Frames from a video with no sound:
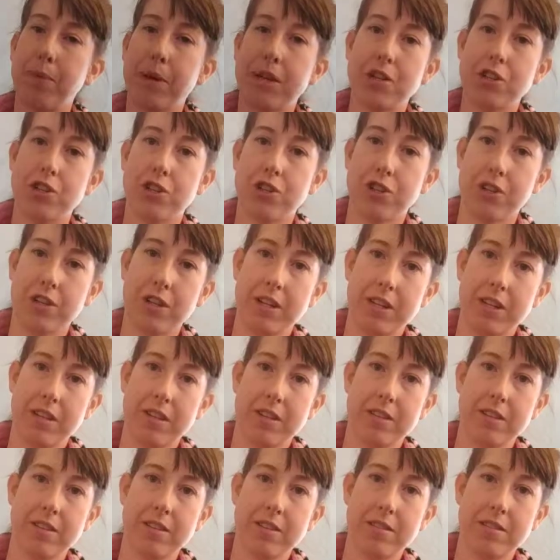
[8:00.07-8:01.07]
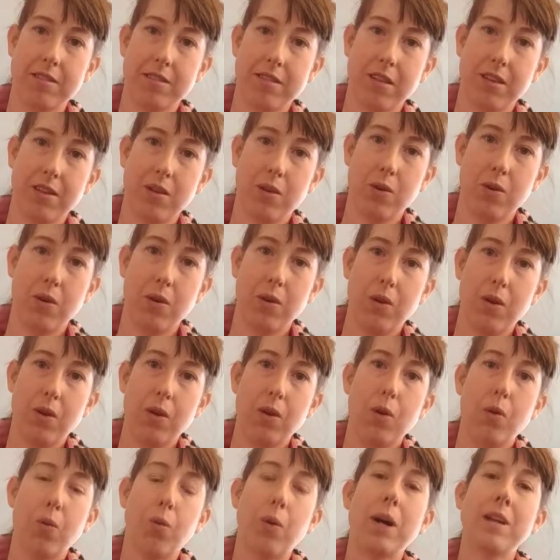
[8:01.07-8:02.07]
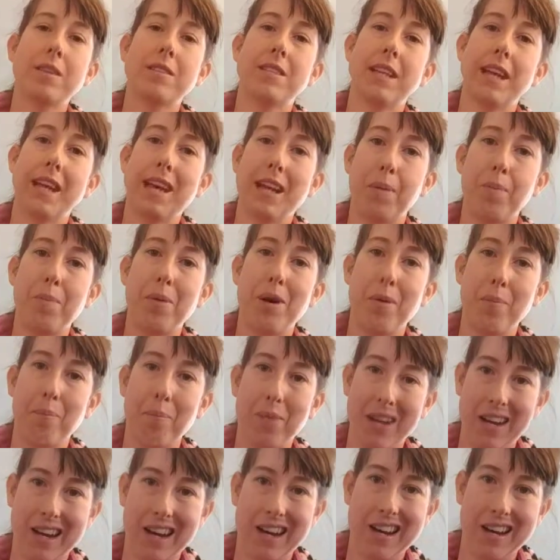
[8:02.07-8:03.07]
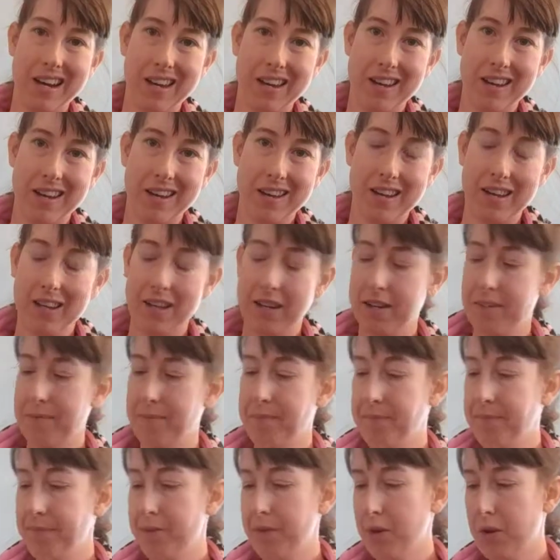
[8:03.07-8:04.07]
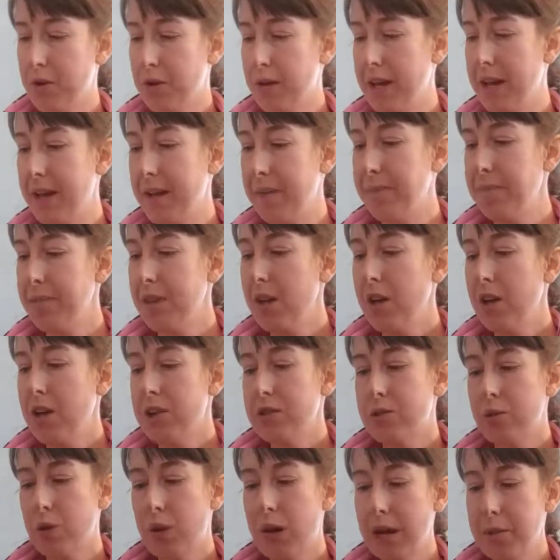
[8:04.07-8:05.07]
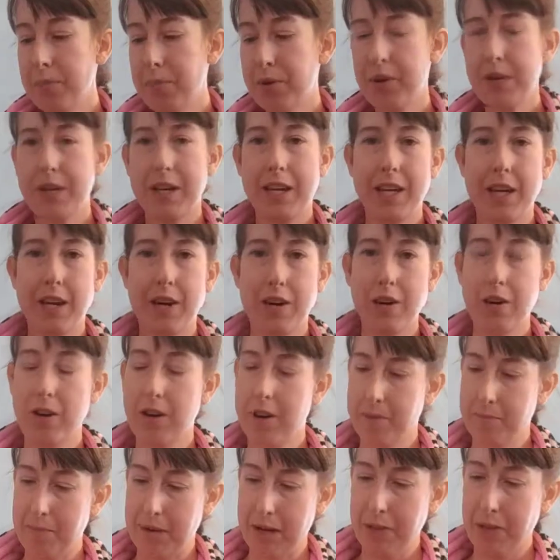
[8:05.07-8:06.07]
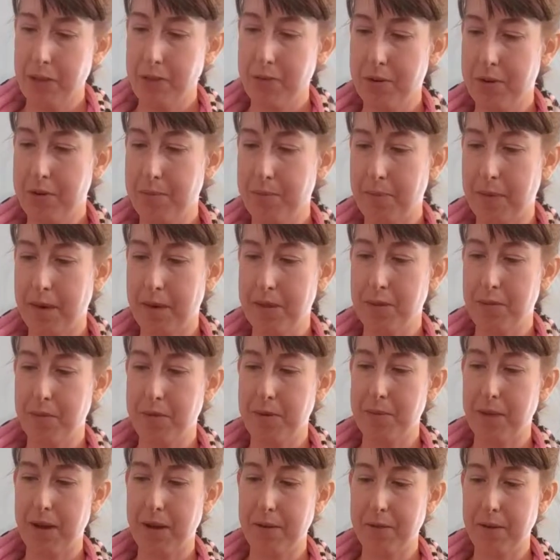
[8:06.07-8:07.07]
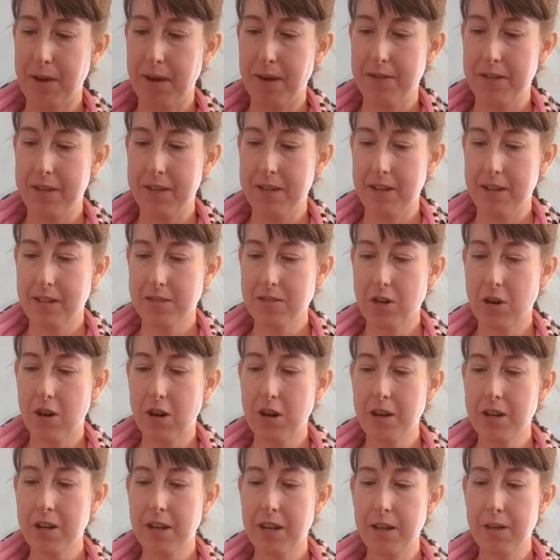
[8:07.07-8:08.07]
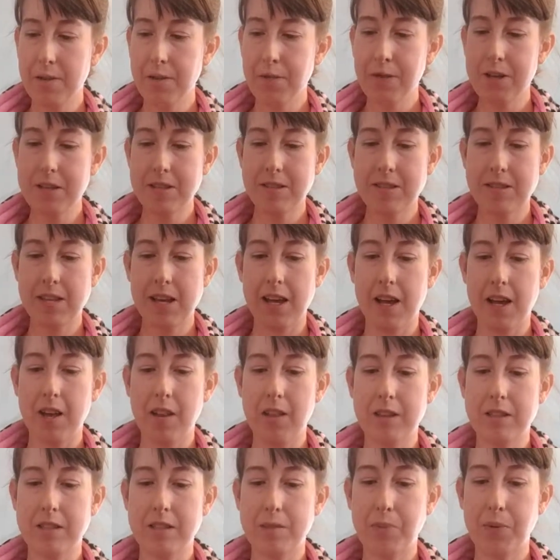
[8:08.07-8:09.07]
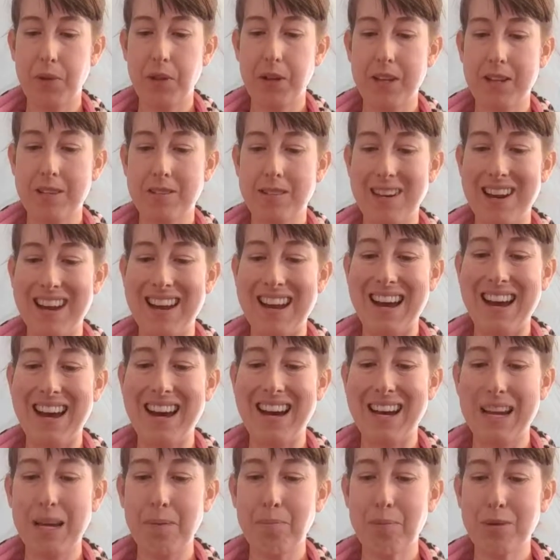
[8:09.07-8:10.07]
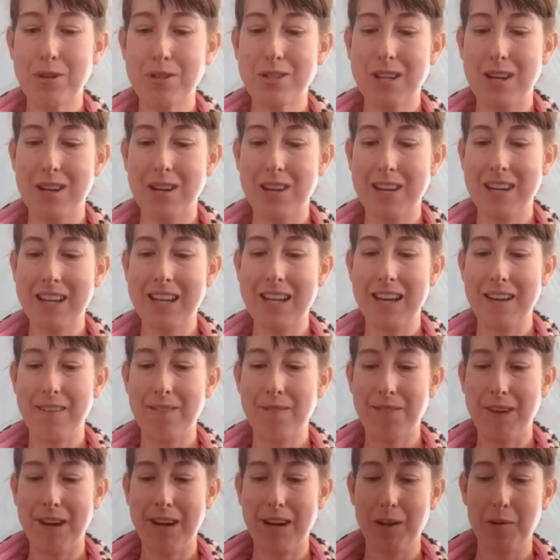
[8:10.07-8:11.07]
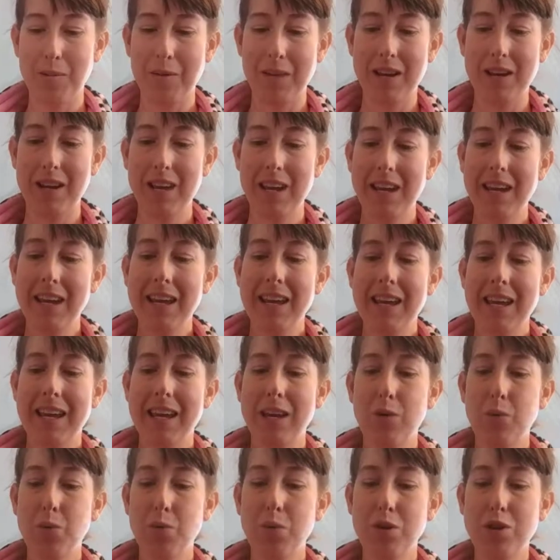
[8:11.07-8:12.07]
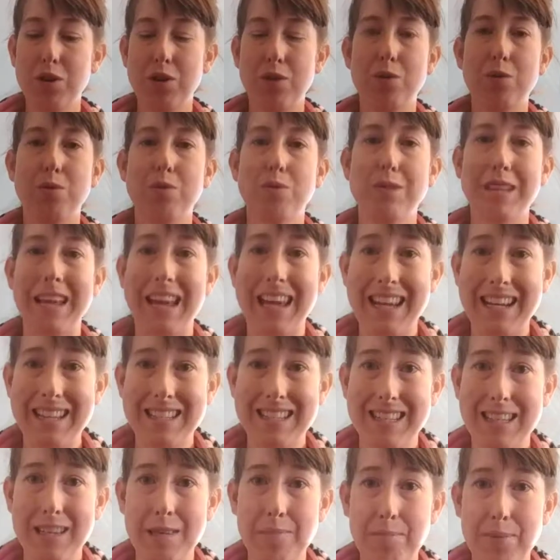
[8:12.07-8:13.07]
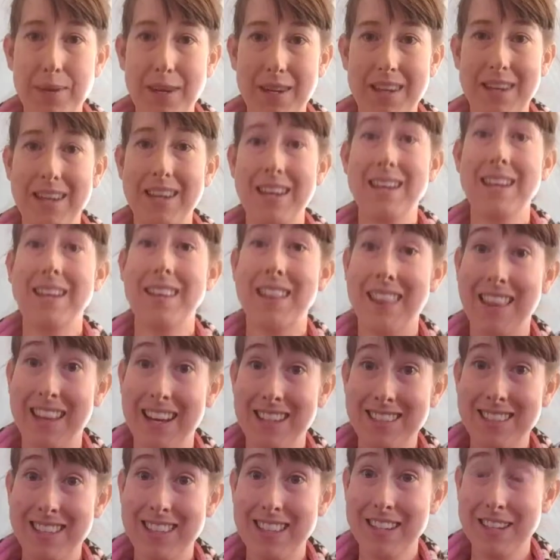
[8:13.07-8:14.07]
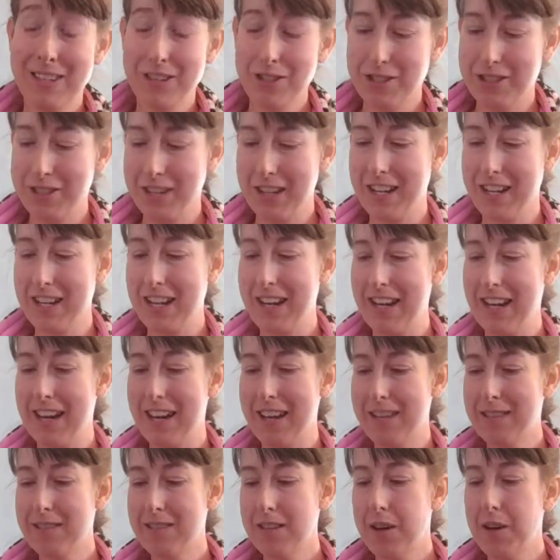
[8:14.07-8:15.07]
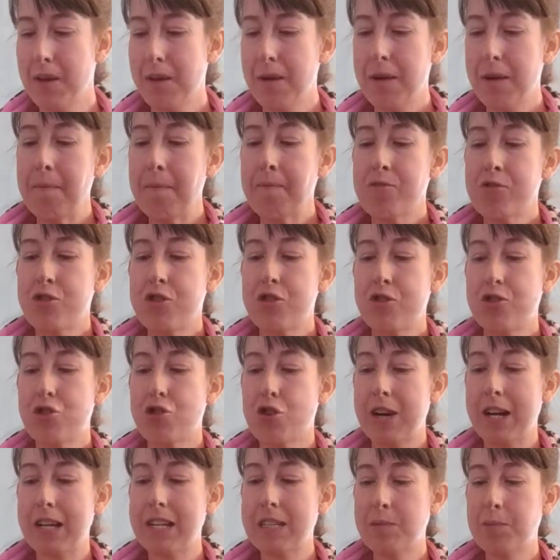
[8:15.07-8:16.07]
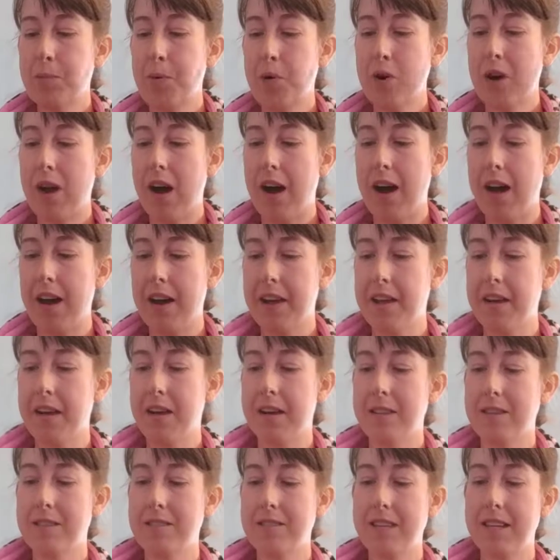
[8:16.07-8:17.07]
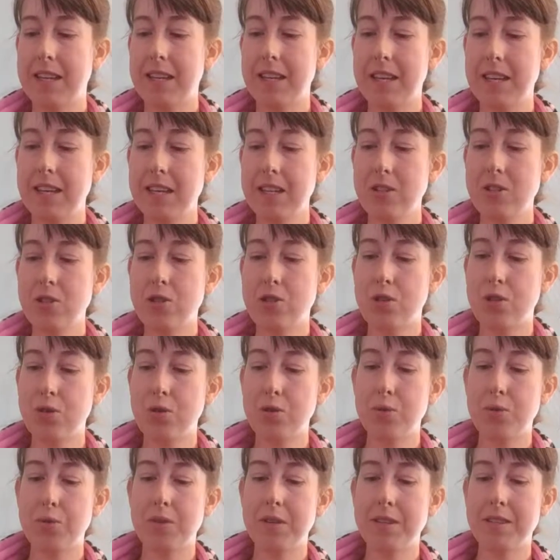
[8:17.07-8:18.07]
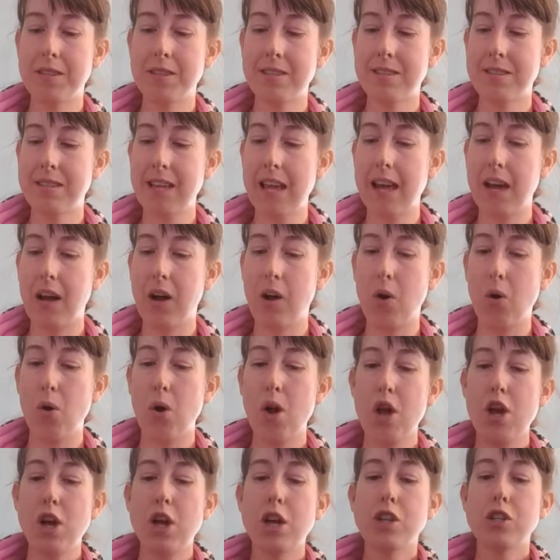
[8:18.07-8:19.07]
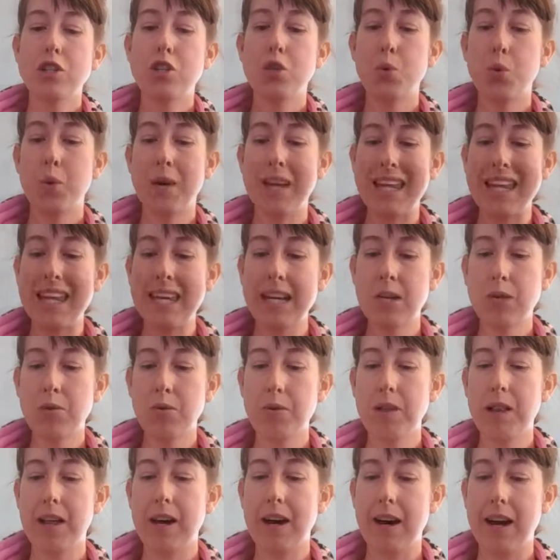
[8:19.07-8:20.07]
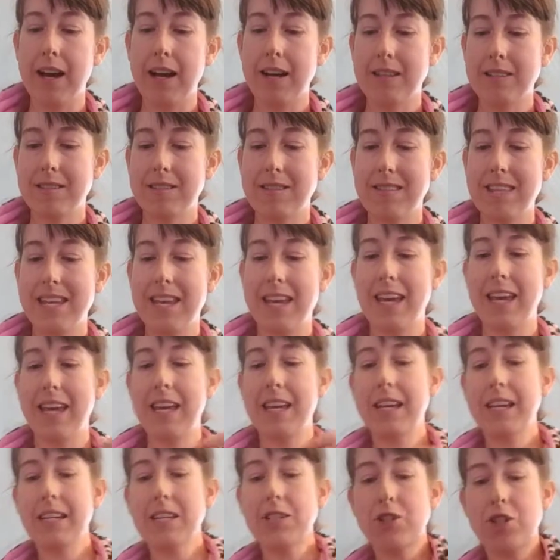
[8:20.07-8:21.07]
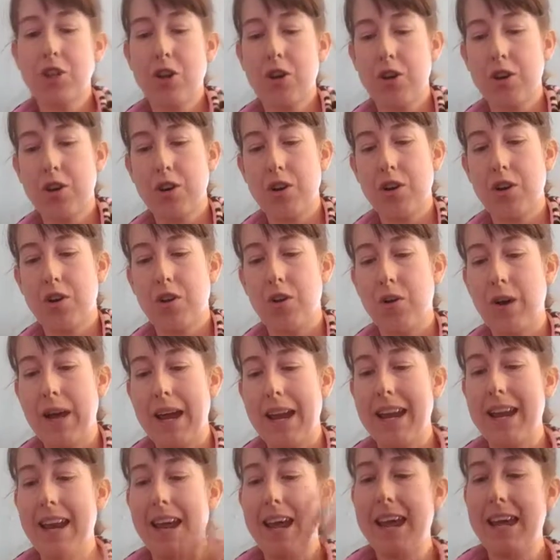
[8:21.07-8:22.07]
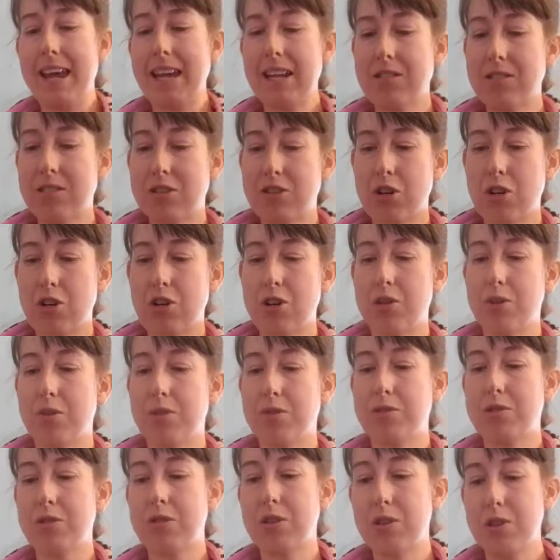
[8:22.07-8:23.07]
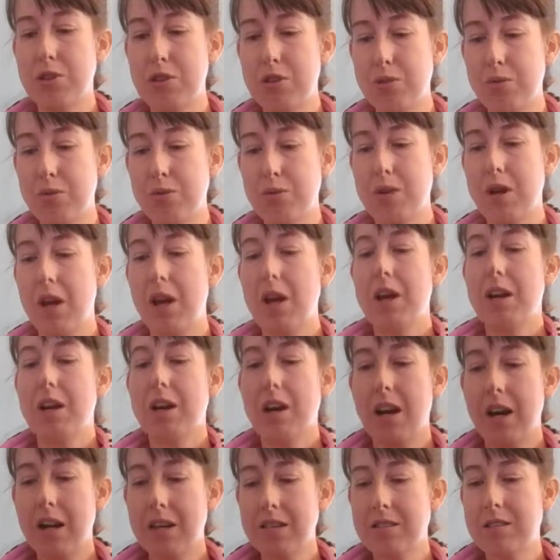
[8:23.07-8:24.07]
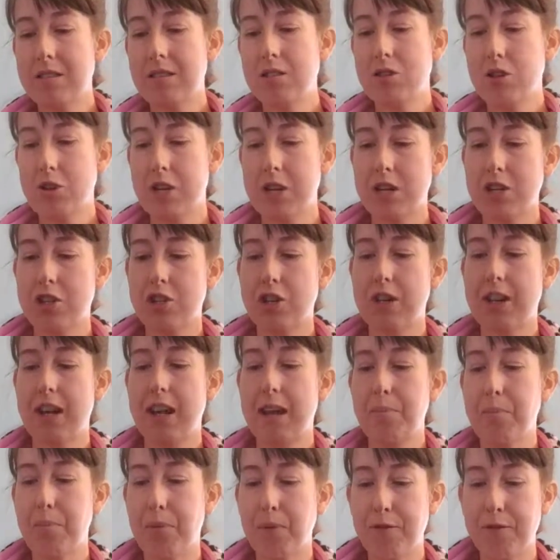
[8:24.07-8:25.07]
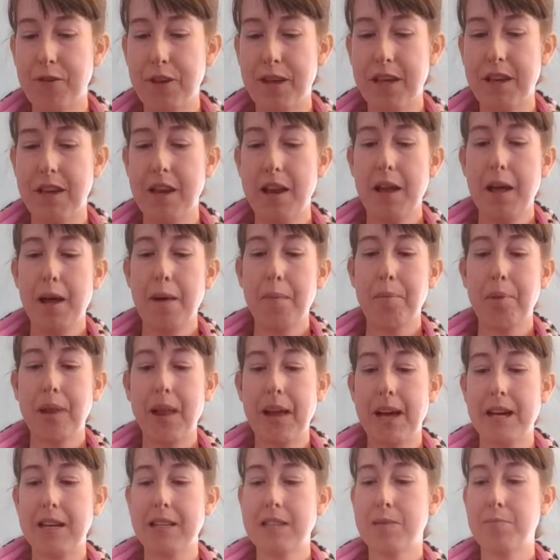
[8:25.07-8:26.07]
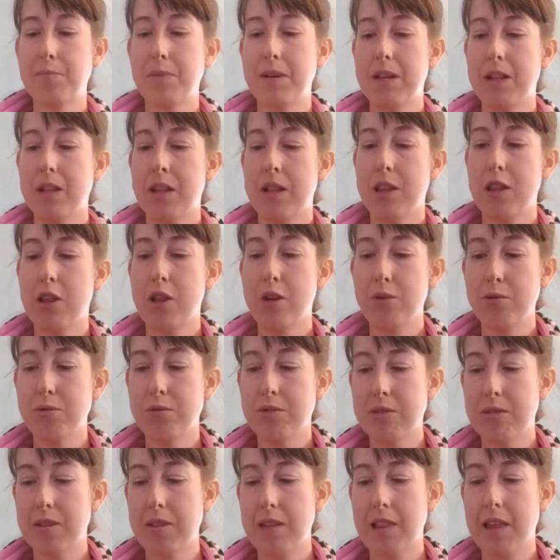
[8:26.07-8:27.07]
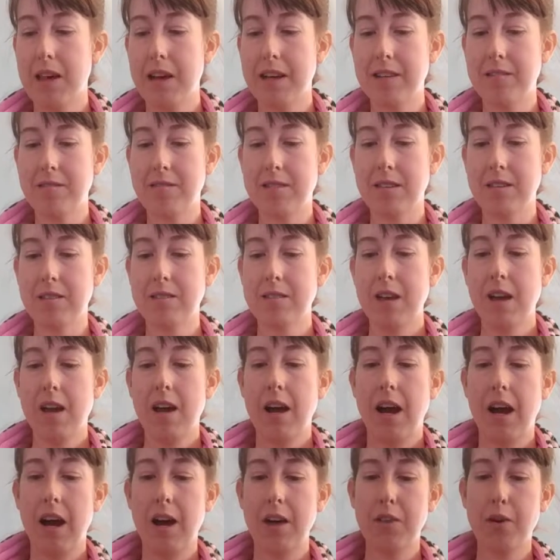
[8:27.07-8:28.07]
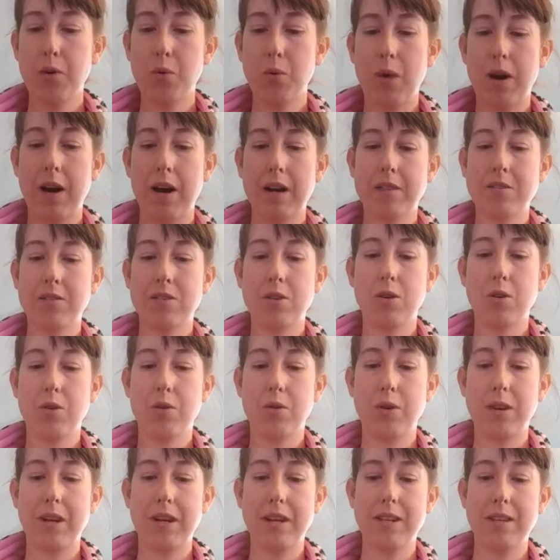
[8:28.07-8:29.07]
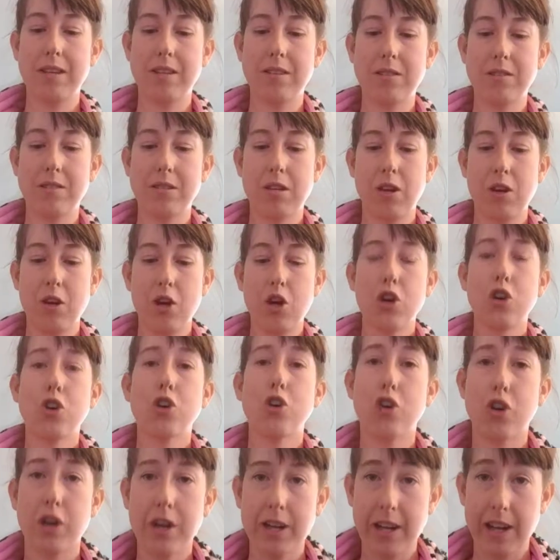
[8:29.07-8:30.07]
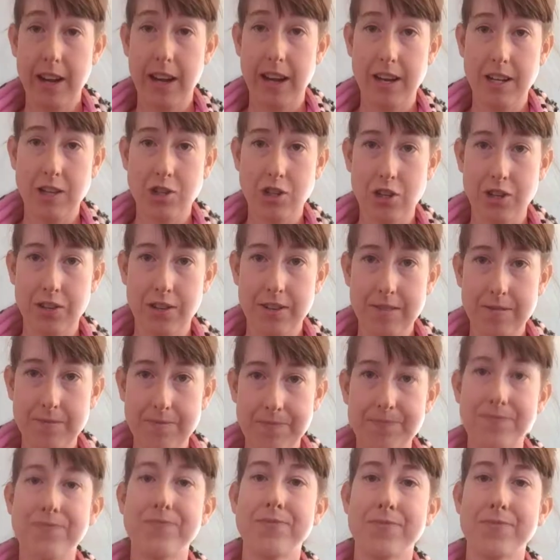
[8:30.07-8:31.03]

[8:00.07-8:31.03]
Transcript: picture is, why is it going to pump an ion in? Okay, so I put here on my 3x5 index card, if the cell is placed in a hypertonic environment, it will use ATP, that's energy, guys, to transport ions into the cell to equalize the internal and external solute concentration and prevent plasmolysis, otherwise known as crenation.